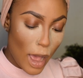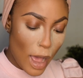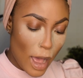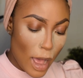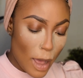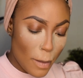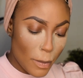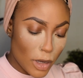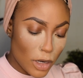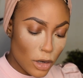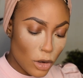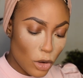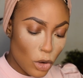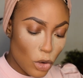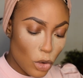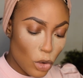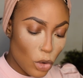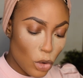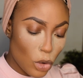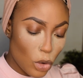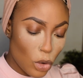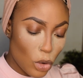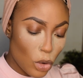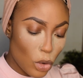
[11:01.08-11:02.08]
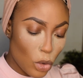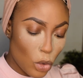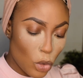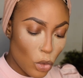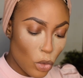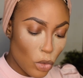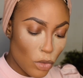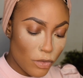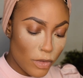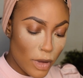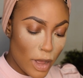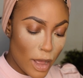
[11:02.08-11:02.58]
I'm gonna go
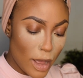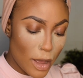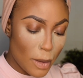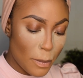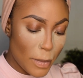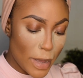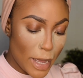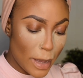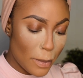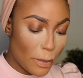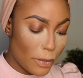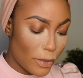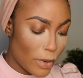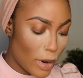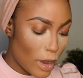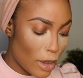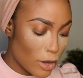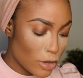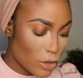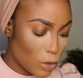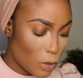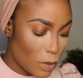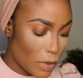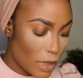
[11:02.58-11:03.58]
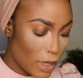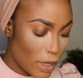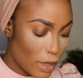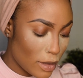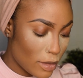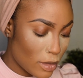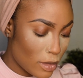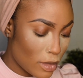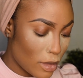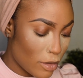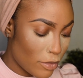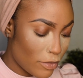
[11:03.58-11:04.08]
over my brows
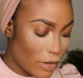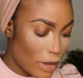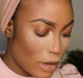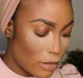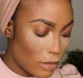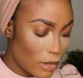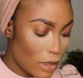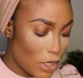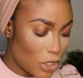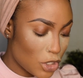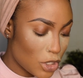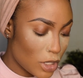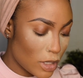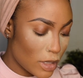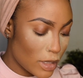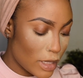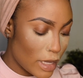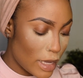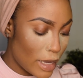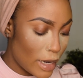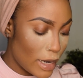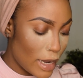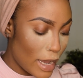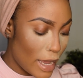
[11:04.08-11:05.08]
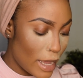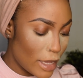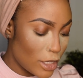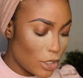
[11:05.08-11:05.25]
with the foundation that I